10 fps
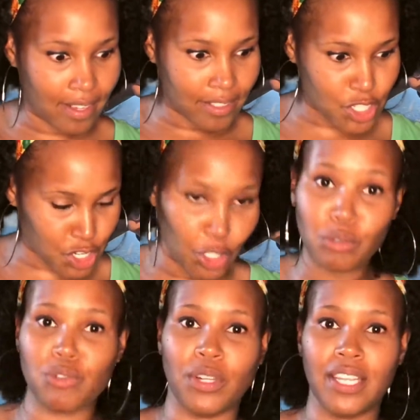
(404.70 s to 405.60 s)

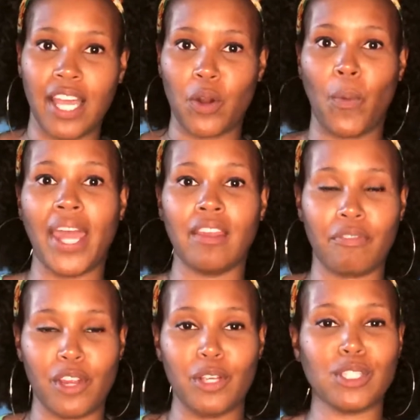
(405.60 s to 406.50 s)
children that are waiting
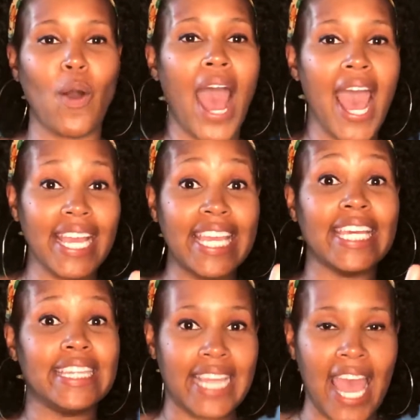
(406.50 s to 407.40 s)
for you. So I
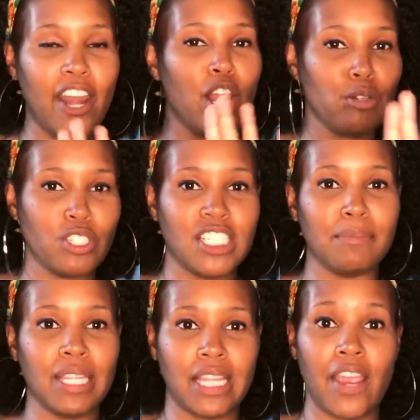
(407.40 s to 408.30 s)
get that. No
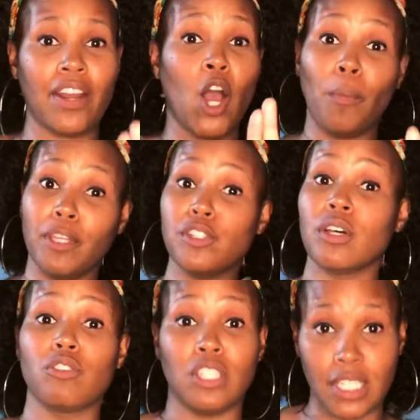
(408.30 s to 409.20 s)
judgment there, and I hope that you
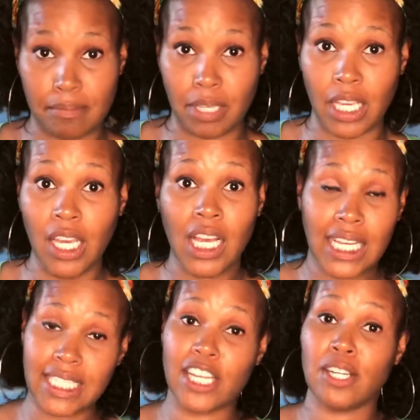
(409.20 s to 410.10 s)
don't judge me
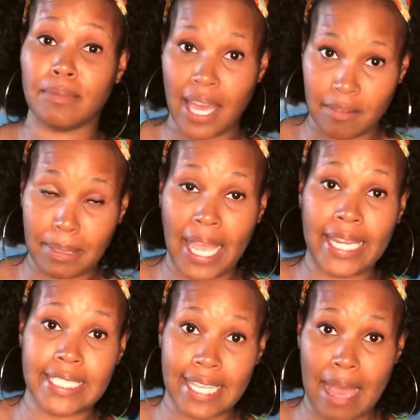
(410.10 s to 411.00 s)
because I jumped out of a plane
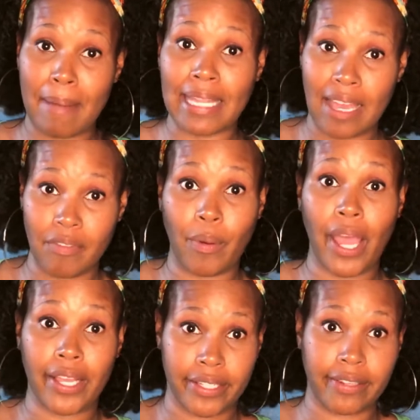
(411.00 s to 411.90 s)
and signed my life away.
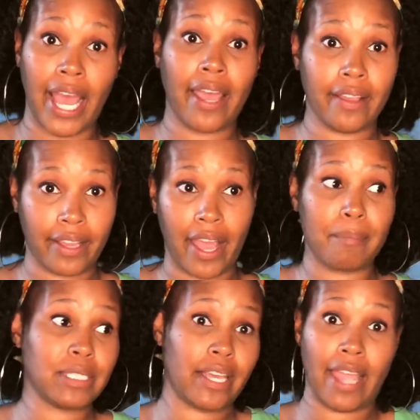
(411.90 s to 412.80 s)
Okay?
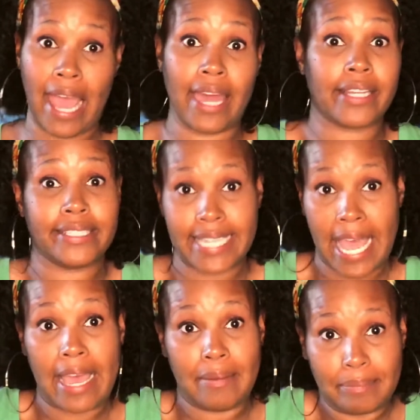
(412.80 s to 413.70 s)
I'm telling you, I had a good
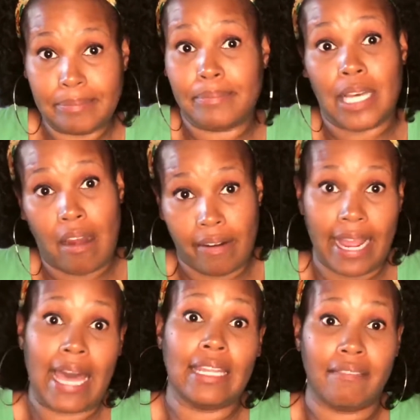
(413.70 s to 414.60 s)
time. I'm sorry.
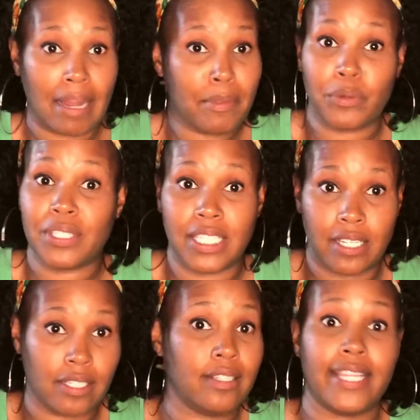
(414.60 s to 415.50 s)
I love it. I'm a thrill
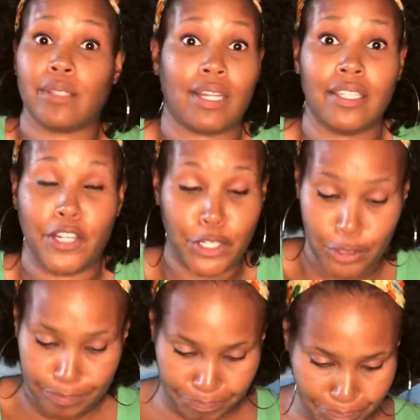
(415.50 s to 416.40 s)
seeker. That's what I love to do.
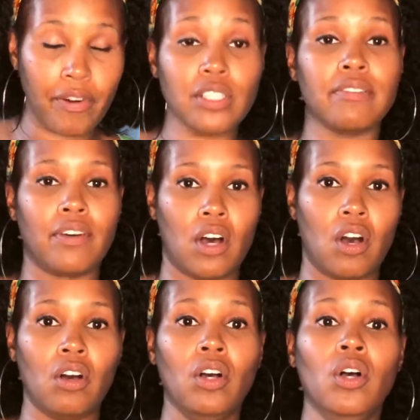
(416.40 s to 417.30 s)
First of
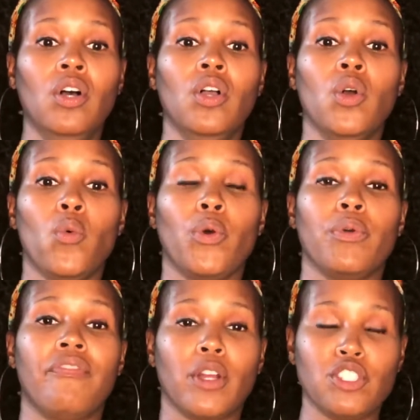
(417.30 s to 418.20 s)
all, when we
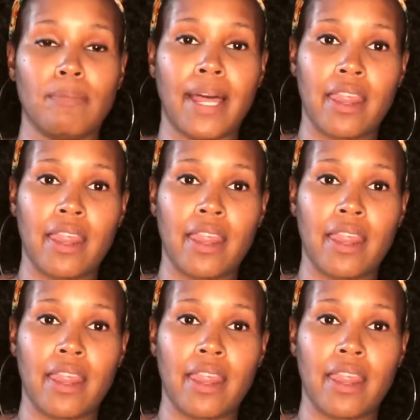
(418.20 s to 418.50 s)
first jump out of